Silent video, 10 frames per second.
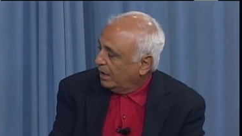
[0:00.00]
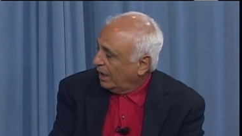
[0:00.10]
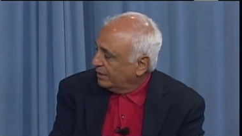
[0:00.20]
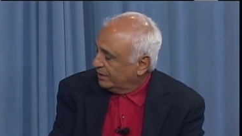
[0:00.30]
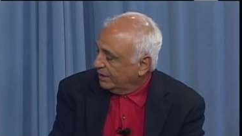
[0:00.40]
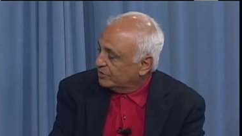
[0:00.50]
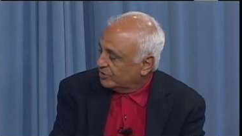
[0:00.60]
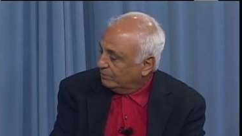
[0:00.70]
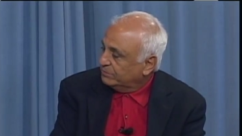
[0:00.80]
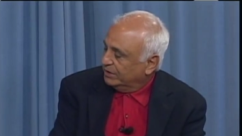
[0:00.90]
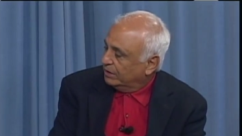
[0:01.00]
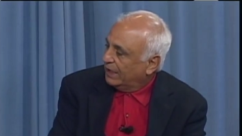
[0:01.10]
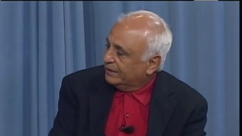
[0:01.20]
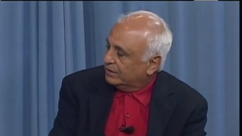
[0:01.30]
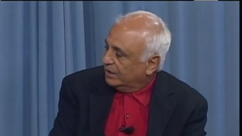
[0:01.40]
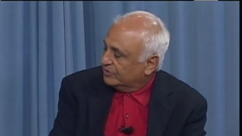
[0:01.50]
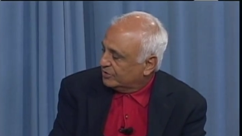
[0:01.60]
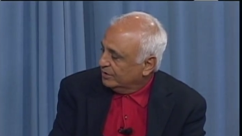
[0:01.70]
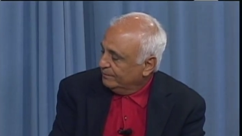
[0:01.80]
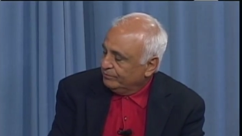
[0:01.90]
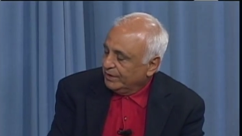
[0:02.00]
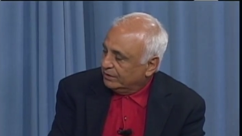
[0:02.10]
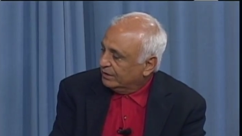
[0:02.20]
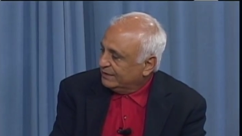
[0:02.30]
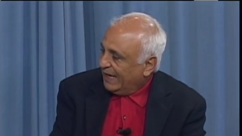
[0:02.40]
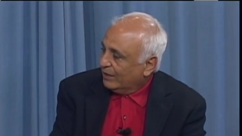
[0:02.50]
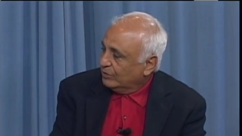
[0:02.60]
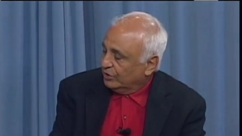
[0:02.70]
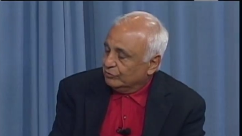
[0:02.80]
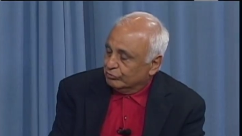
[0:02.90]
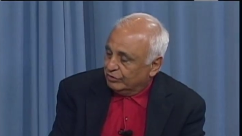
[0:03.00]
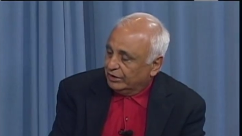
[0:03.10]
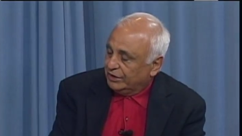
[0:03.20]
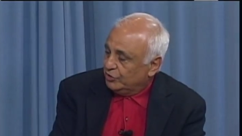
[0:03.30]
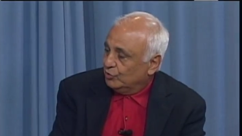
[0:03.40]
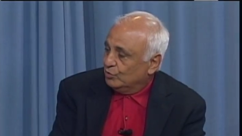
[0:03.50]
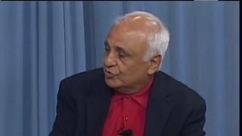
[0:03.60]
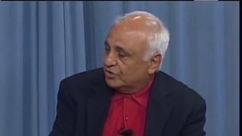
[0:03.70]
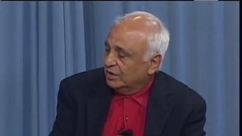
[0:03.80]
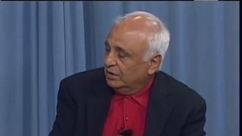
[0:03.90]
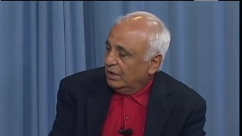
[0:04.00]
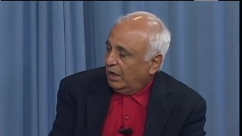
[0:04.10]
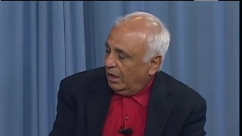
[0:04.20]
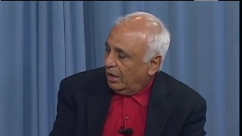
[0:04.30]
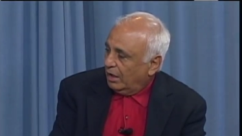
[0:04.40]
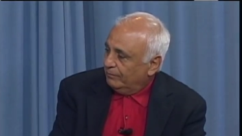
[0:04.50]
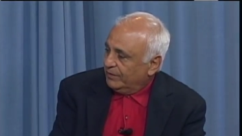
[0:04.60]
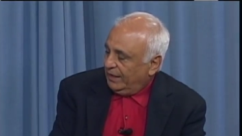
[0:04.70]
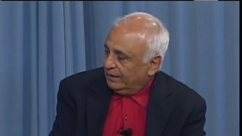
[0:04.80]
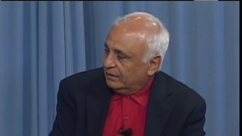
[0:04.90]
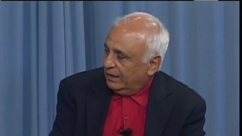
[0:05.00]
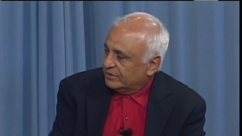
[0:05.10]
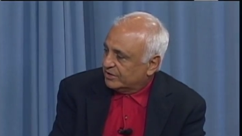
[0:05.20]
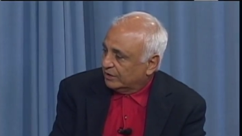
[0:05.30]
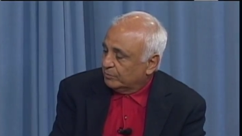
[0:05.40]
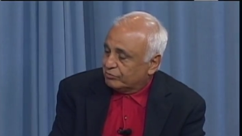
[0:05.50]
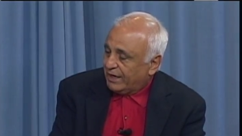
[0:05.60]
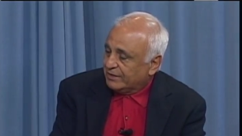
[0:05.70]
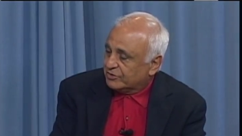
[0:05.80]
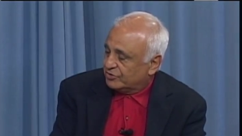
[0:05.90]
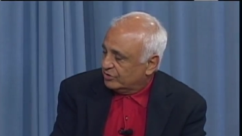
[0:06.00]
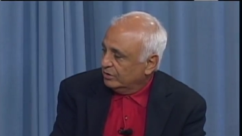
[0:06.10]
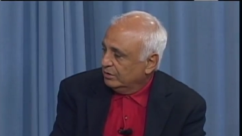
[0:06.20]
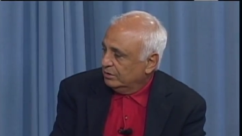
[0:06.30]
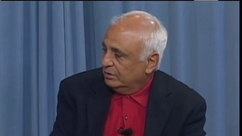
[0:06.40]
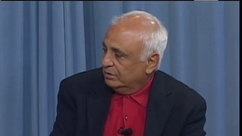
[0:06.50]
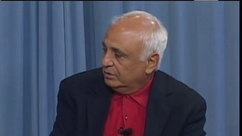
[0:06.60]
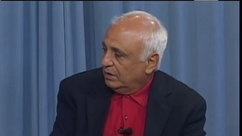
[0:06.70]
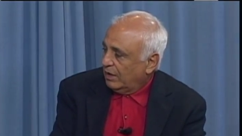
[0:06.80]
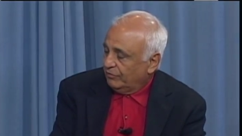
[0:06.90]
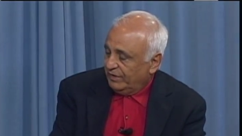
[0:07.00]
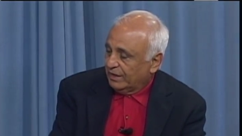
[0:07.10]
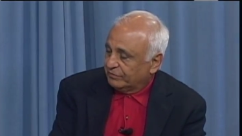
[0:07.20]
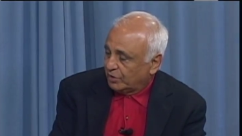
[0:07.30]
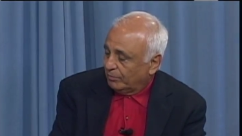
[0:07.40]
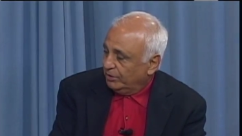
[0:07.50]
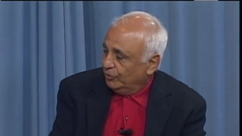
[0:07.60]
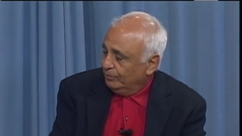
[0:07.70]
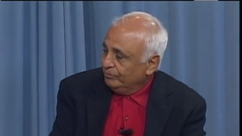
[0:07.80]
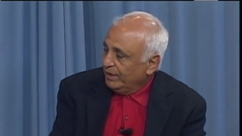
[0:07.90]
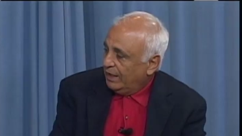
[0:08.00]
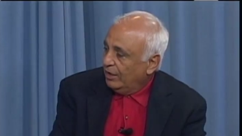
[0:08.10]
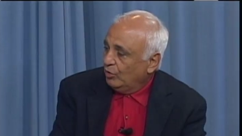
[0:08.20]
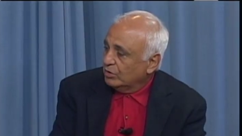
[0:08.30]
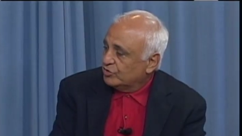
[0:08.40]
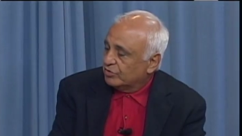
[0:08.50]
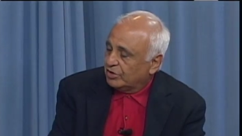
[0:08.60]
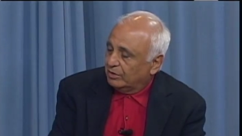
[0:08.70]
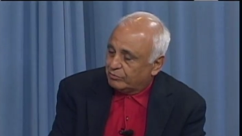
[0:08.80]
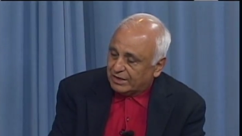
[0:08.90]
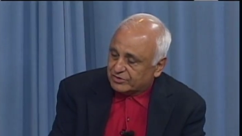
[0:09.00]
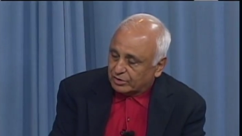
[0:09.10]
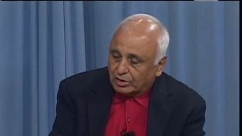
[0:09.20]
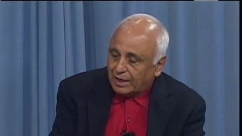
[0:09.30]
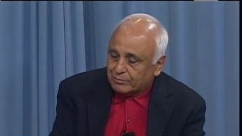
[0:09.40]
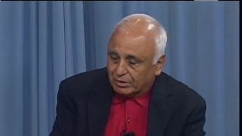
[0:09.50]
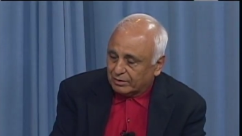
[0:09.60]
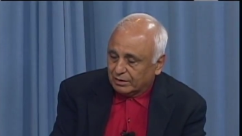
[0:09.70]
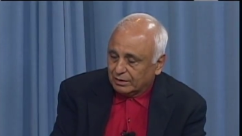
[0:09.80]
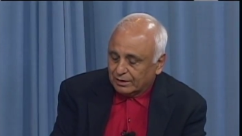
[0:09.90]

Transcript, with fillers: I think something like this, the town can really use. It celebrates our VFW, and it also celebrates the library.